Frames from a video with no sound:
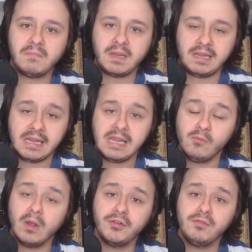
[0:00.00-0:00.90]
He
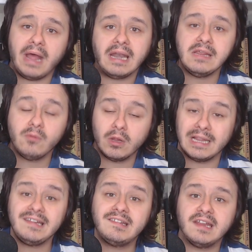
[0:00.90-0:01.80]
will do that. He will
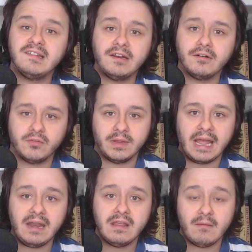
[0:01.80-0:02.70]
at least consider doing
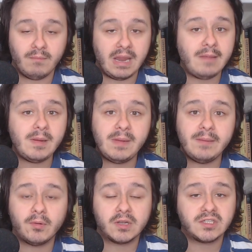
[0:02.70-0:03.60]
that. Maybe
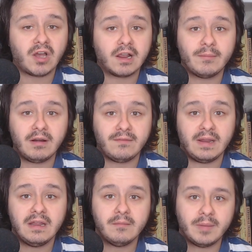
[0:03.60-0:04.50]
people can talk him out of
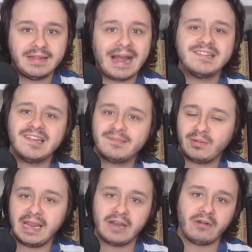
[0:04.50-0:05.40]
it. But that's his
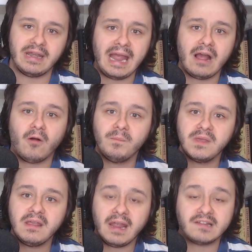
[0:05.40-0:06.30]
plan right now.
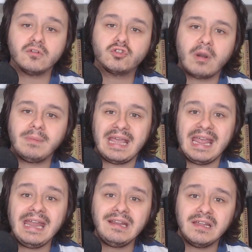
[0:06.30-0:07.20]
And so Trump
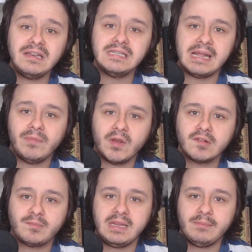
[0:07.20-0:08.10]
can't condemn
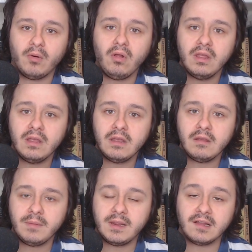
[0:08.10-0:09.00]
those people,
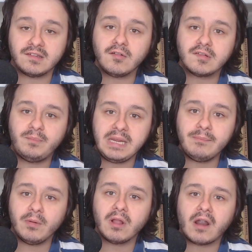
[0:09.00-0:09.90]
because those
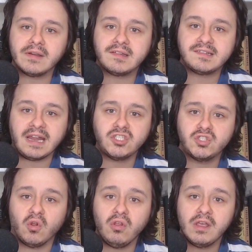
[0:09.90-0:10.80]
people are
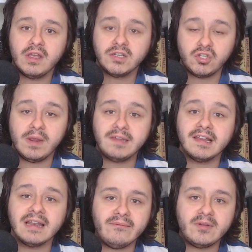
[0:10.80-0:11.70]
essential to his
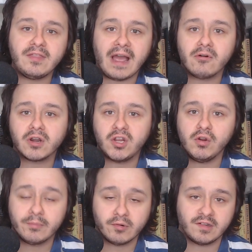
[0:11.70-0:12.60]
11th hour
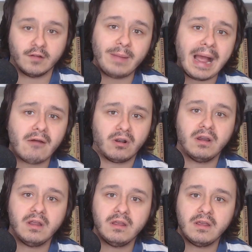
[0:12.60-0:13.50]
coup to preserve power,
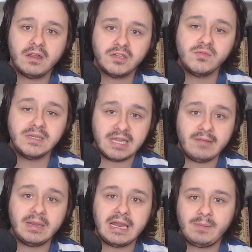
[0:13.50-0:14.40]
to
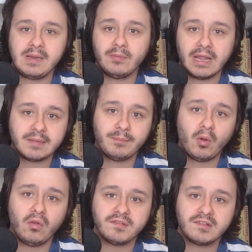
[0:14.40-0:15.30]
intimidate people at the
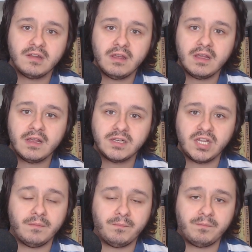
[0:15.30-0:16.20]
polls,
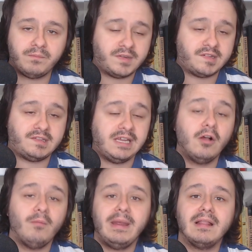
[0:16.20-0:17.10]
to
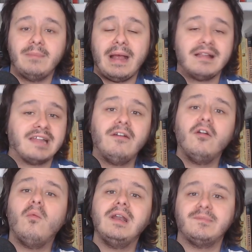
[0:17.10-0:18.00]
steal mail-in ballots. I don't
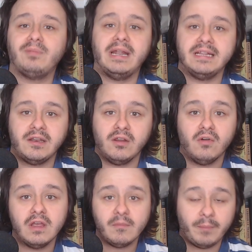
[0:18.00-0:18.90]
know what he's planning to do,
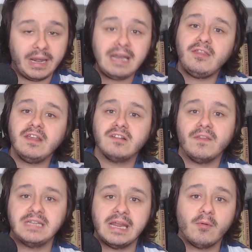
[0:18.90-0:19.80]
but anything's on
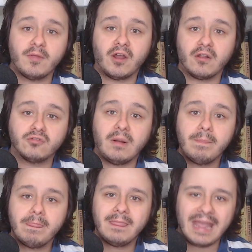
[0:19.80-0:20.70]
the table with Donald Trump.
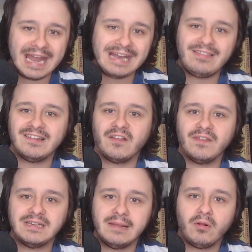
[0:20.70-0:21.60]
Anything's on
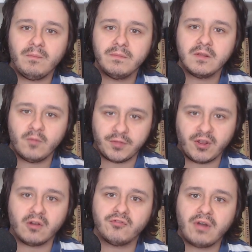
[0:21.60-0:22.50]
the table with
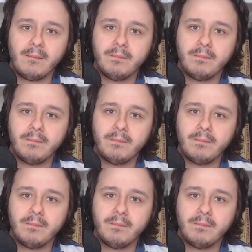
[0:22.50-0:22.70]
Donald Trump.